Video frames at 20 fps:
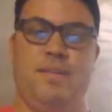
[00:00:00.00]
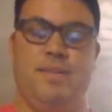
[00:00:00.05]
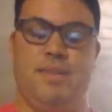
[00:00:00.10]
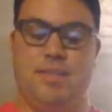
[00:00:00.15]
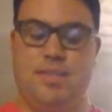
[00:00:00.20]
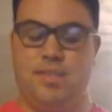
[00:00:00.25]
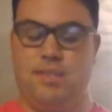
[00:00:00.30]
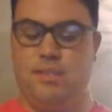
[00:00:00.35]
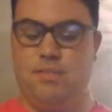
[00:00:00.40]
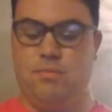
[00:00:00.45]

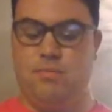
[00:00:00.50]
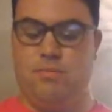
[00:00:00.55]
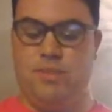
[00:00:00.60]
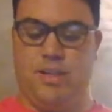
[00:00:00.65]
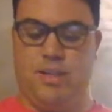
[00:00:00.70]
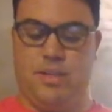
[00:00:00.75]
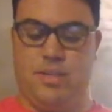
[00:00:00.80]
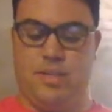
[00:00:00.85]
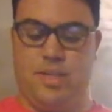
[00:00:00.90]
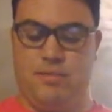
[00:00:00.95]
This will be
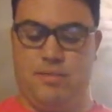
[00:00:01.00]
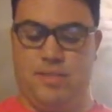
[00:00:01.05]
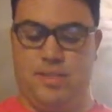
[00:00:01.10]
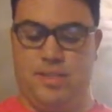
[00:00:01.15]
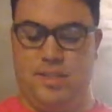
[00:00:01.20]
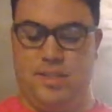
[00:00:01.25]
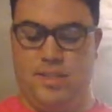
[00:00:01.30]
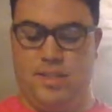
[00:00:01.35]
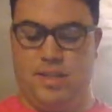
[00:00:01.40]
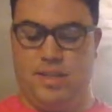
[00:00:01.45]
the 10th
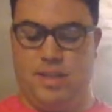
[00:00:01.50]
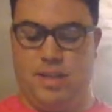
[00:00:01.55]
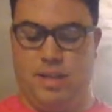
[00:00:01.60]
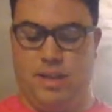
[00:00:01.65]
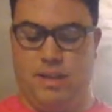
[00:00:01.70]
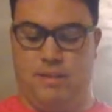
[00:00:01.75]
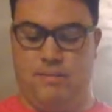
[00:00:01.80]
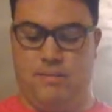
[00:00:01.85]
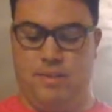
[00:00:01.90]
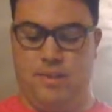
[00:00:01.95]
season.
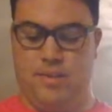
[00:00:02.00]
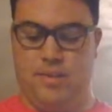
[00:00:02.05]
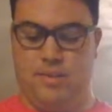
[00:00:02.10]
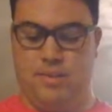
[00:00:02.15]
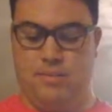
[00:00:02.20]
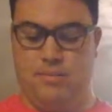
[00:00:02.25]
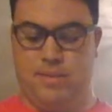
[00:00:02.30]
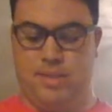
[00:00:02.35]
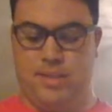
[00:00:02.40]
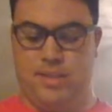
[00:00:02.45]
Fairy Tales
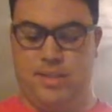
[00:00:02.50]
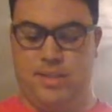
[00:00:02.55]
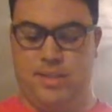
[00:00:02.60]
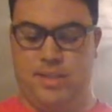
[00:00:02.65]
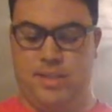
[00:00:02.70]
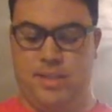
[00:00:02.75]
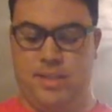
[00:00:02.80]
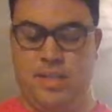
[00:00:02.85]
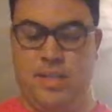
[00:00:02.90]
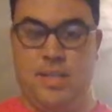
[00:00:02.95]
to
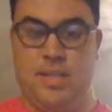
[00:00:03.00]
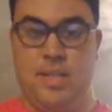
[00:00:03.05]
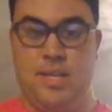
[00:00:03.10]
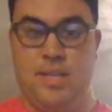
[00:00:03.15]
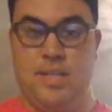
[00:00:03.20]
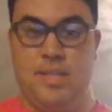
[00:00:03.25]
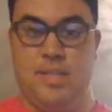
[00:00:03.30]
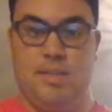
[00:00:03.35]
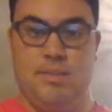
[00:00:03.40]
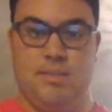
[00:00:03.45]
watching.
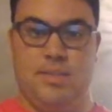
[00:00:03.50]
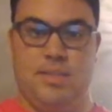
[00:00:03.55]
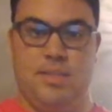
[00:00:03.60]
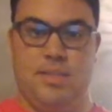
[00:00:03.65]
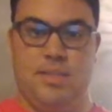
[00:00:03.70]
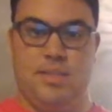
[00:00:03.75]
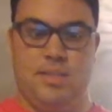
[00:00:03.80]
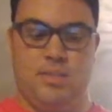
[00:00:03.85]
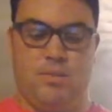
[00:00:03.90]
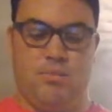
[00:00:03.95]

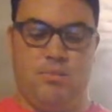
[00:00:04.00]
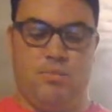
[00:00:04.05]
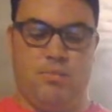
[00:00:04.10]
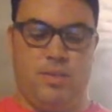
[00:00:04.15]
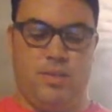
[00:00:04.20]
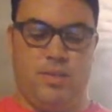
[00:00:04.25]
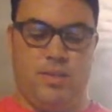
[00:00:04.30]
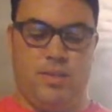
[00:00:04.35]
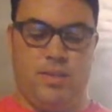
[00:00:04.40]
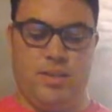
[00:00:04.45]
Simpsons is still
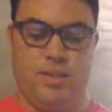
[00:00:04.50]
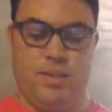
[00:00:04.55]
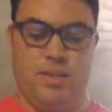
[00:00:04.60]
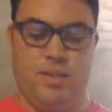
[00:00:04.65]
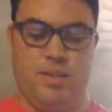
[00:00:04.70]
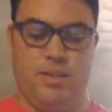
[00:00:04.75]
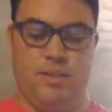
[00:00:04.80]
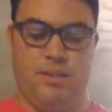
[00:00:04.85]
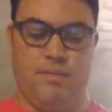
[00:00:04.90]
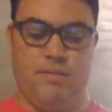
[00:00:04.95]
pretty
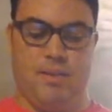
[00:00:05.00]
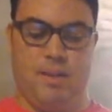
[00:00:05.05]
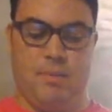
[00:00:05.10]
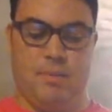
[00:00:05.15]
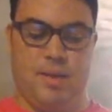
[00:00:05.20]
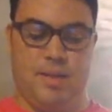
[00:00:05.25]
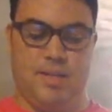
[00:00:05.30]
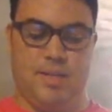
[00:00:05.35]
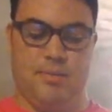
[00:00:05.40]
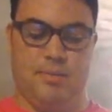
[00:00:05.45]
good.
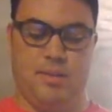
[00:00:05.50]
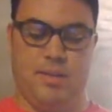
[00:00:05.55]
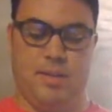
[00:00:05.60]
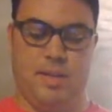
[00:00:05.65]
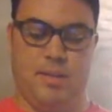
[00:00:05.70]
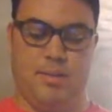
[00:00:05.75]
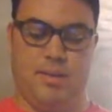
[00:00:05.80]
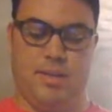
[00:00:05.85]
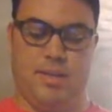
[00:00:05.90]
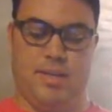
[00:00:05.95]
Family Guy, same thing.
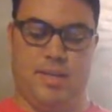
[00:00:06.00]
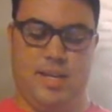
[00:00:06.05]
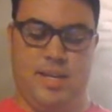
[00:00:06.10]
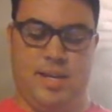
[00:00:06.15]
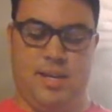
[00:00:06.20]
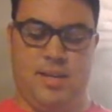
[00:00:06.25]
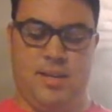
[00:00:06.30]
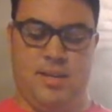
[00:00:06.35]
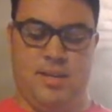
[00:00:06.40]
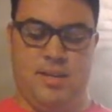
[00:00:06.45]
American
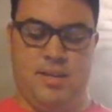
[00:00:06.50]
Dad.